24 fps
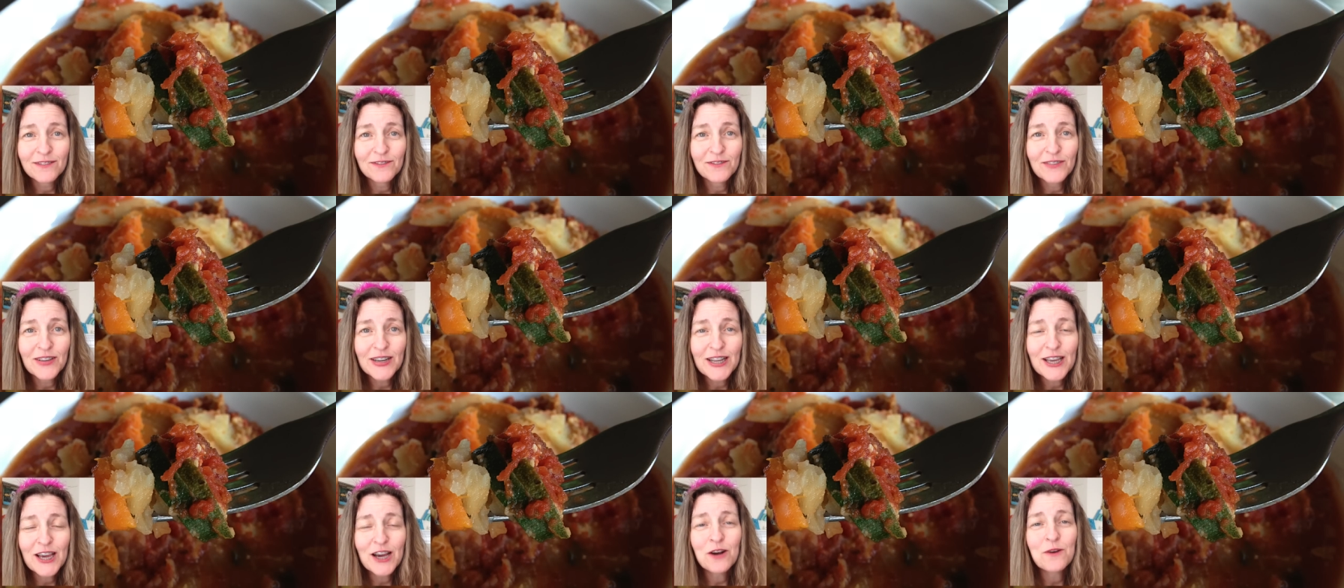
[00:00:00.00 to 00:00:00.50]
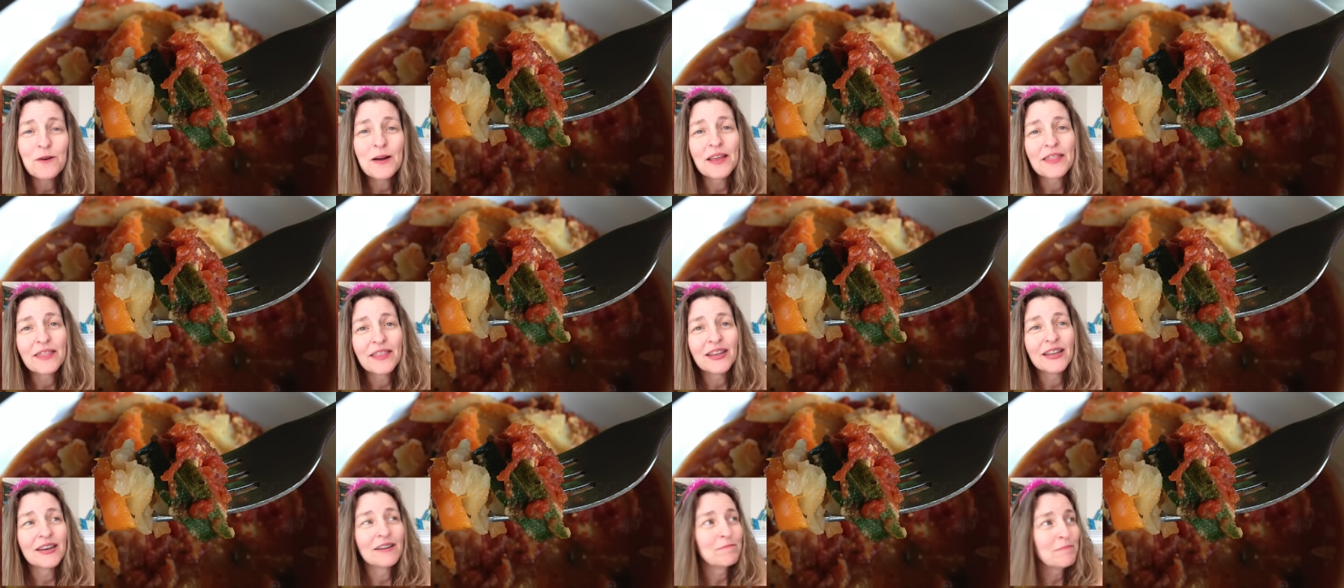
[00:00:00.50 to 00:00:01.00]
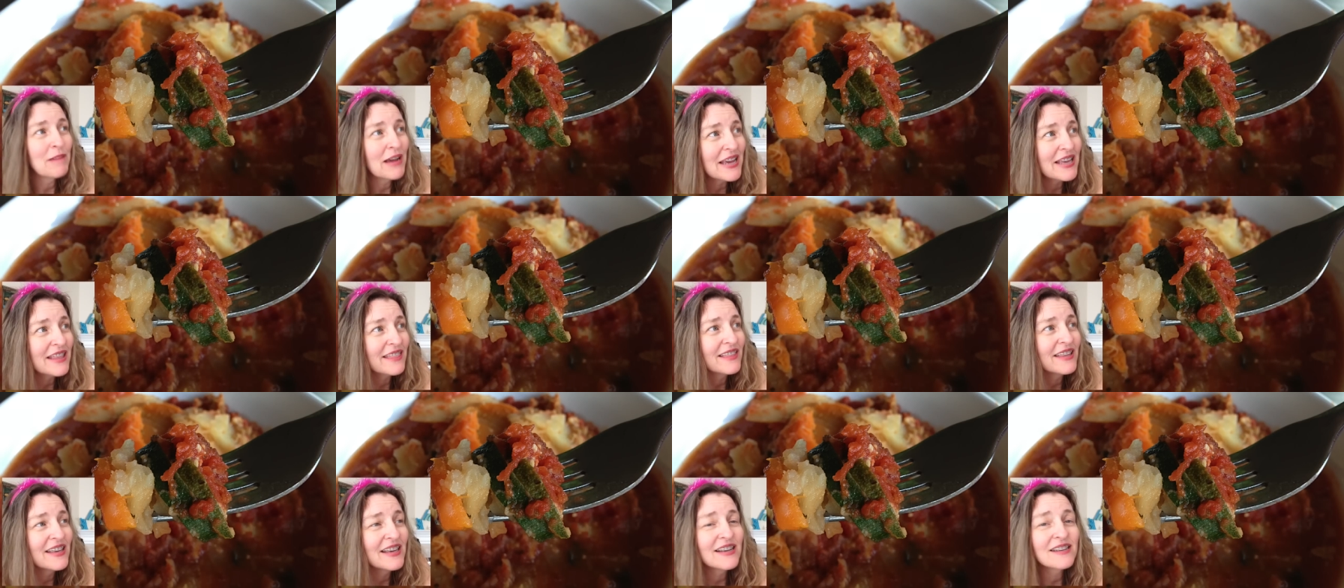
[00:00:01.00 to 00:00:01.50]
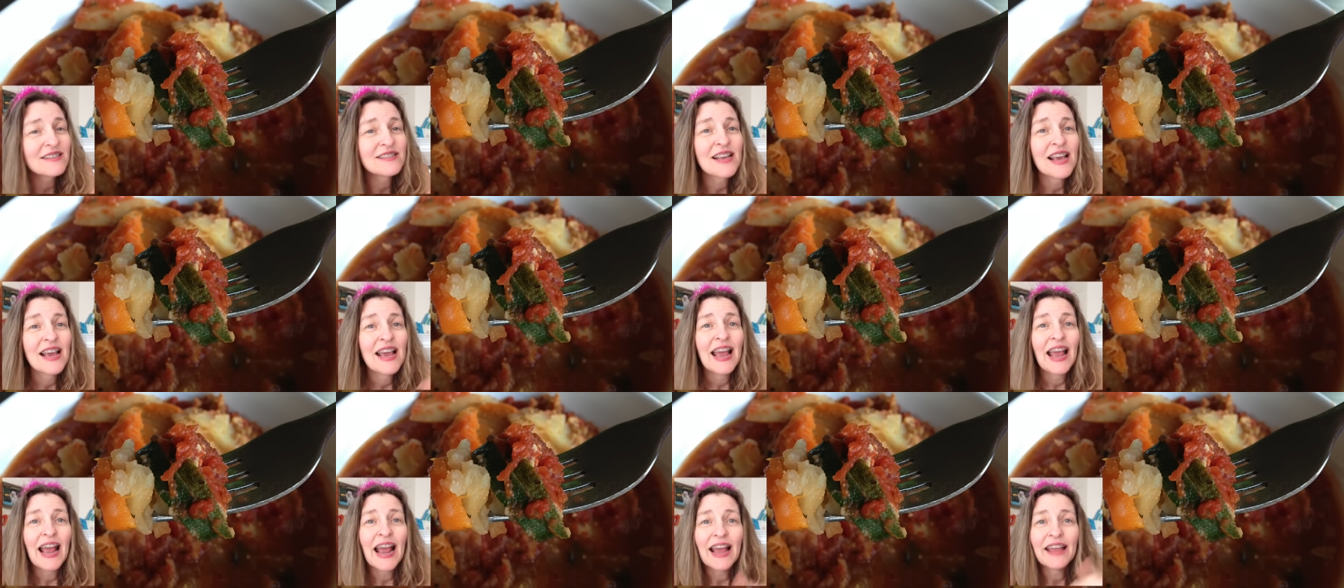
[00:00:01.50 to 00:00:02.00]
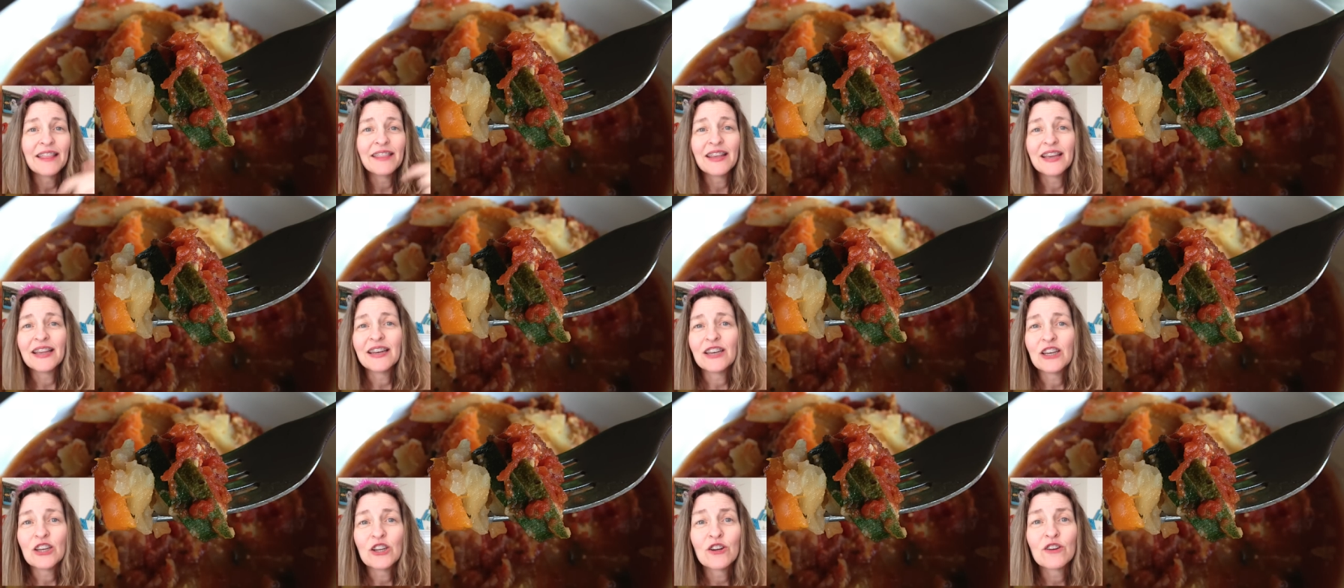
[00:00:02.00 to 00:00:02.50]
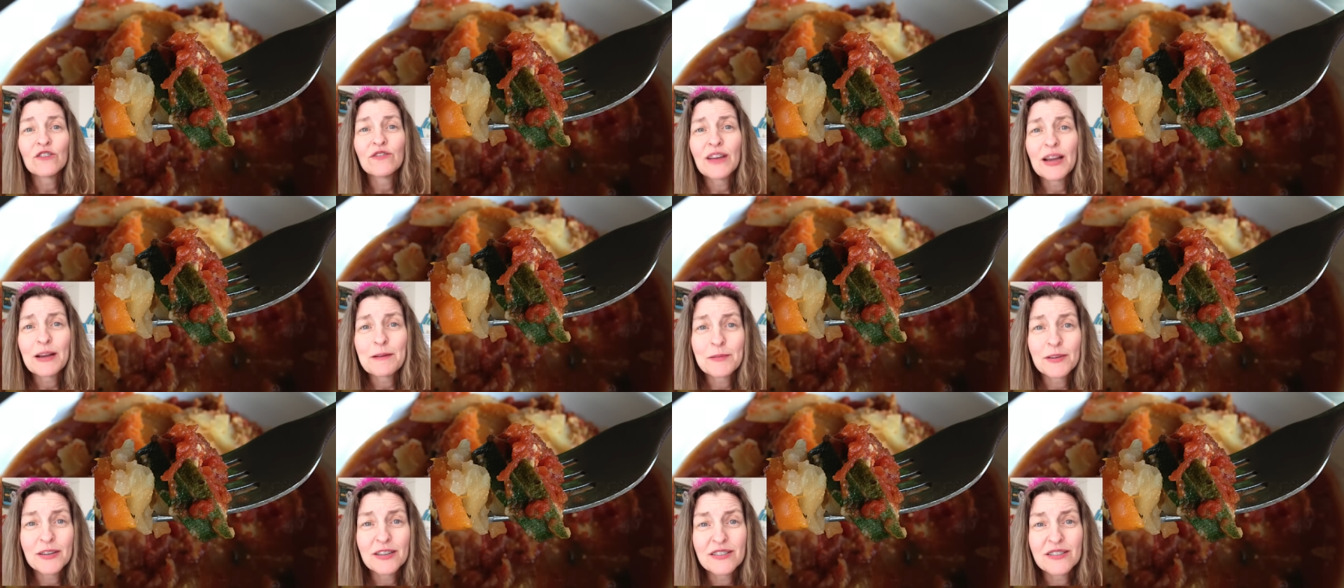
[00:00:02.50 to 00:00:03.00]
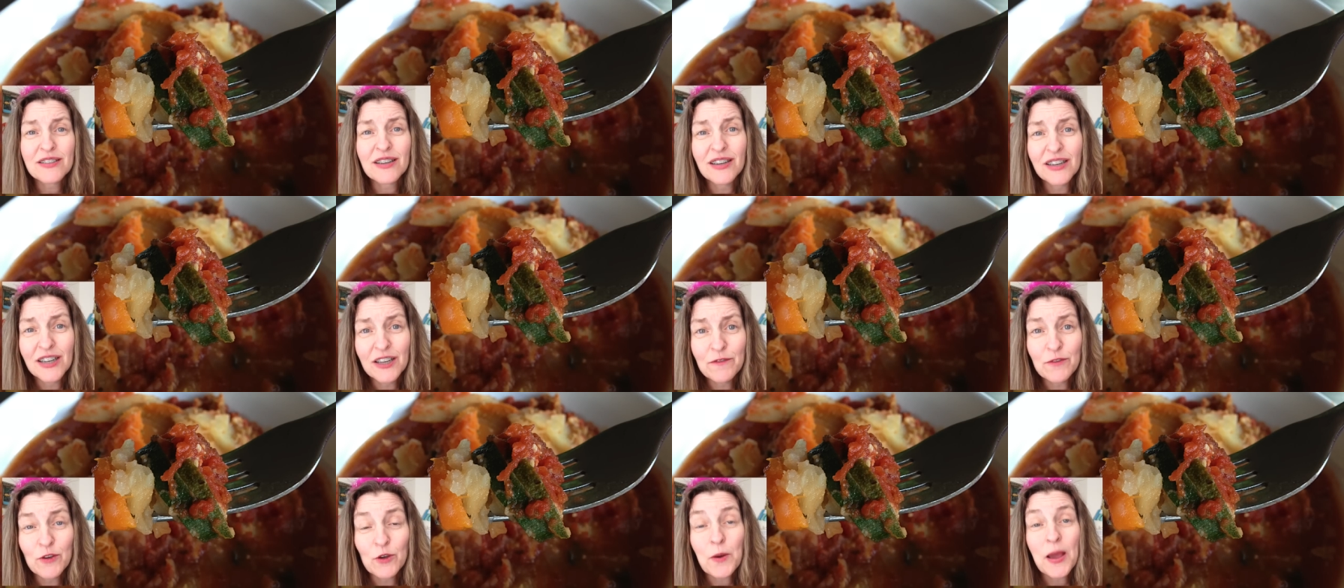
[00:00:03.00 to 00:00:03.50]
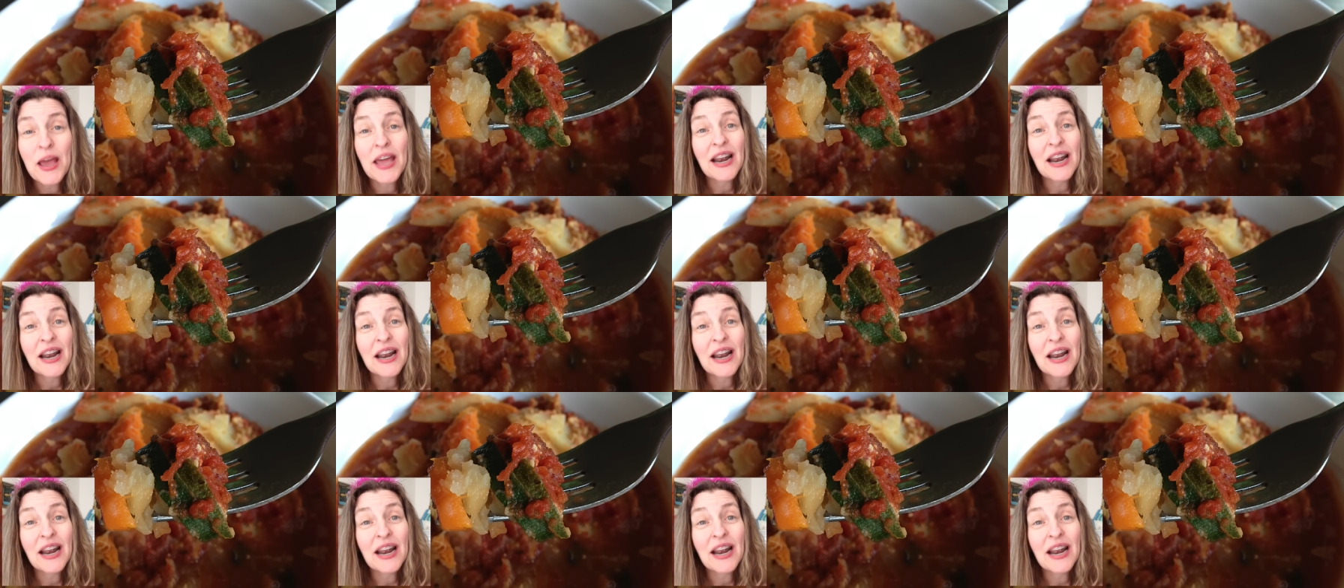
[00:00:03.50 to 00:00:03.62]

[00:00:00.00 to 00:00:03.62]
video and then make this and then your family is going to love you.